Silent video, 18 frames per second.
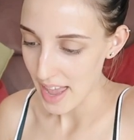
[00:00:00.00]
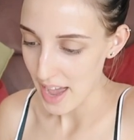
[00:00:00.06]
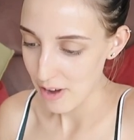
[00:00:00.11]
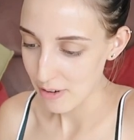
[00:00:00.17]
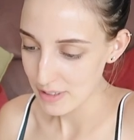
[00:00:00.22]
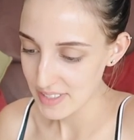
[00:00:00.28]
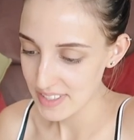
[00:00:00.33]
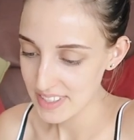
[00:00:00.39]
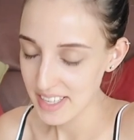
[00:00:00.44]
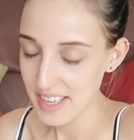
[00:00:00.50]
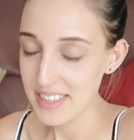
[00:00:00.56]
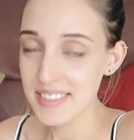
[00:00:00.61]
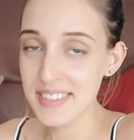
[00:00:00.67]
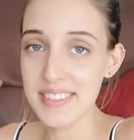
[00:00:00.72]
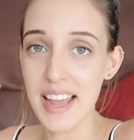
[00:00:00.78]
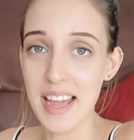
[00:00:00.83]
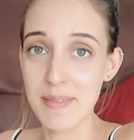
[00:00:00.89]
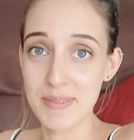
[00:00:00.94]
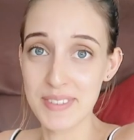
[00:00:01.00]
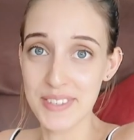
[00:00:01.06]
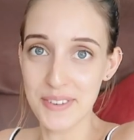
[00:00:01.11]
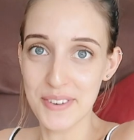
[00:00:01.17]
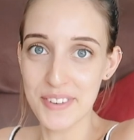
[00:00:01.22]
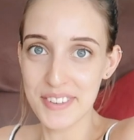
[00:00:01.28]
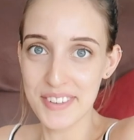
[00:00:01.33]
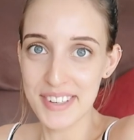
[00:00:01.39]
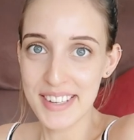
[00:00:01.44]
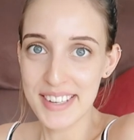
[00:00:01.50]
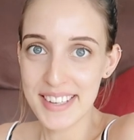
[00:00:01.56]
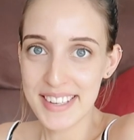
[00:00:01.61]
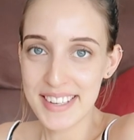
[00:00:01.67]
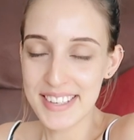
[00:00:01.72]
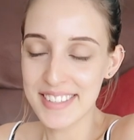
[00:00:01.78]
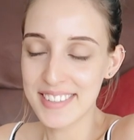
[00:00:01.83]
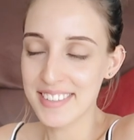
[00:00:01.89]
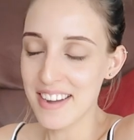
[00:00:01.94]
I was, I'm so
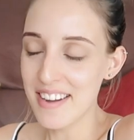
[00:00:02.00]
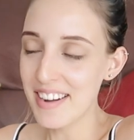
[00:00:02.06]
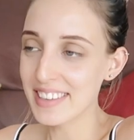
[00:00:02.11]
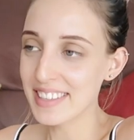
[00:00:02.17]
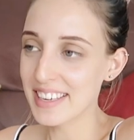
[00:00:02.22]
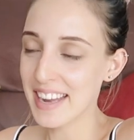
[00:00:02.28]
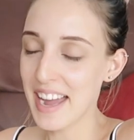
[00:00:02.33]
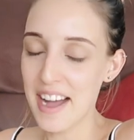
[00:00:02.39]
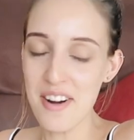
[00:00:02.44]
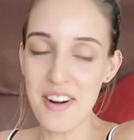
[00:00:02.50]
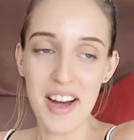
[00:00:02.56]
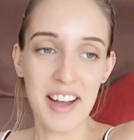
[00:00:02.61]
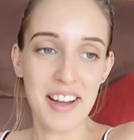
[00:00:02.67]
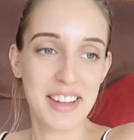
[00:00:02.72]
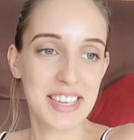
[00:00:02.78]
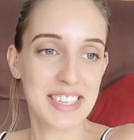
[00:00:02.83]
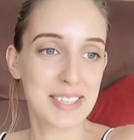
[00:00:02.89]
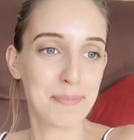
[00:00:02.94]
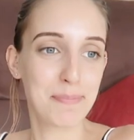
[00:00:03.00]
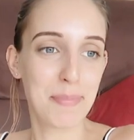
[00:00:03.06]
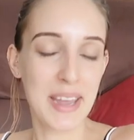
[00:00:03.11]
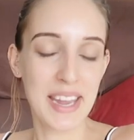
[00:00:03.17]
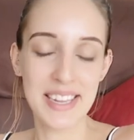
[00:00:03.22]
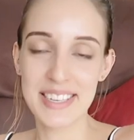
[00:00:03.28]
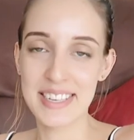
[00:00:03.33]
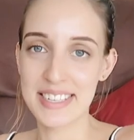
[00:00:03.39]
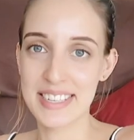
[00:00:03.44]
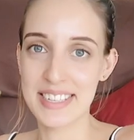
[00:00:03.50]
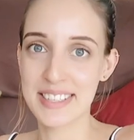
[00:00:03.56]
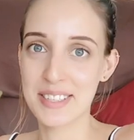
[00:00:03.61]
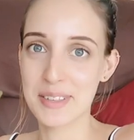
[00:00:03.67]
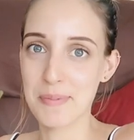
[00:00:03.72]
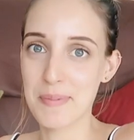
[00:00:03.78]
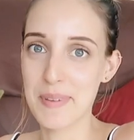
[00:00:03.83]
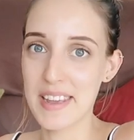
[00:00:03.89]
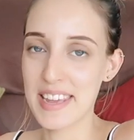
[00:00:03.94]
shocked at how I expected it
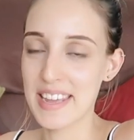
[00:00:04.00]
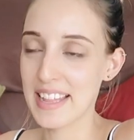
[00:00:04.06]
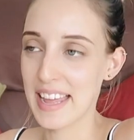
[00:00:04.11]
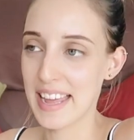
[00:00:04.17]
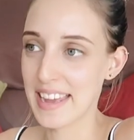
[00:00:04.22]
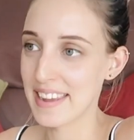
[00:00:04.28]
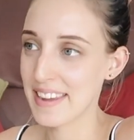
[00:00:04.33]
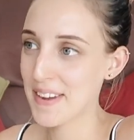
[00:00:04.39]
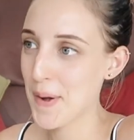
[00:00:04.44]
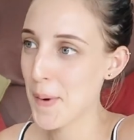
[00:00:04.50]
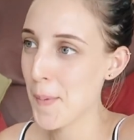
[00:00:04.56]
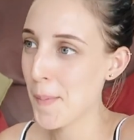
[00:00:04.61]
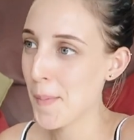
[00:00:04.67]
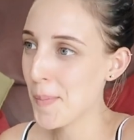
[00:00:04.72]
to be like